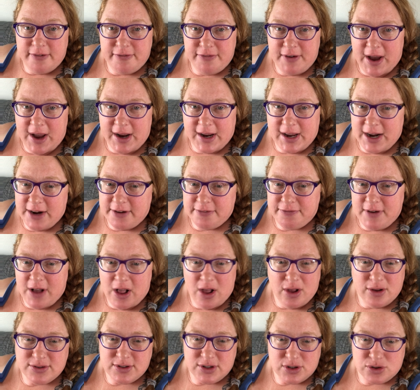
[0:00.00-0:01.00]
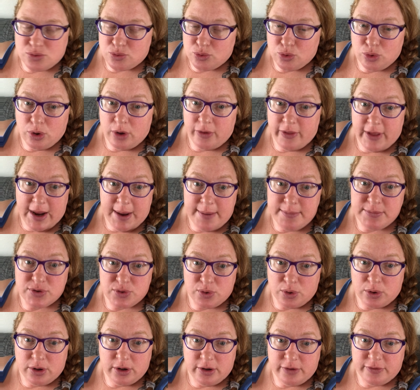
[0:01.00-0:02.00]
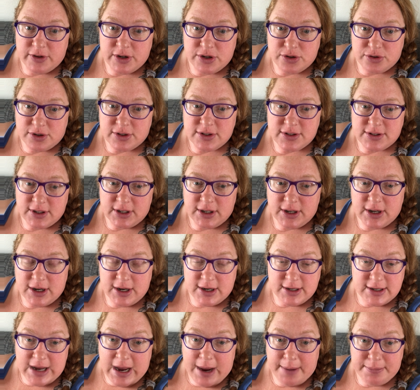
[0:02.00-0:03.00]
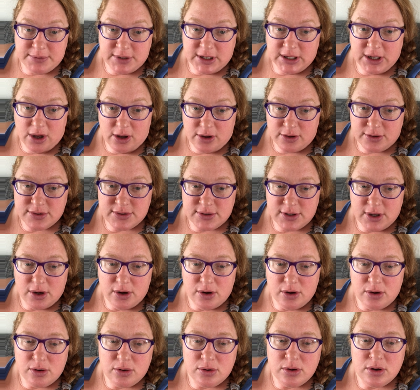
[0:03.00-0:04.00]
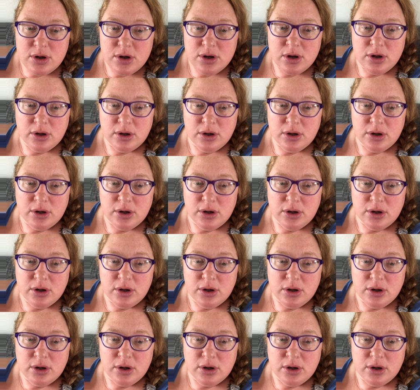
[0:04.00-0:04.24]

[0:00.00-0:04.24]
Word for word: kind of follows this rule that I'm sort of interested in adopting also,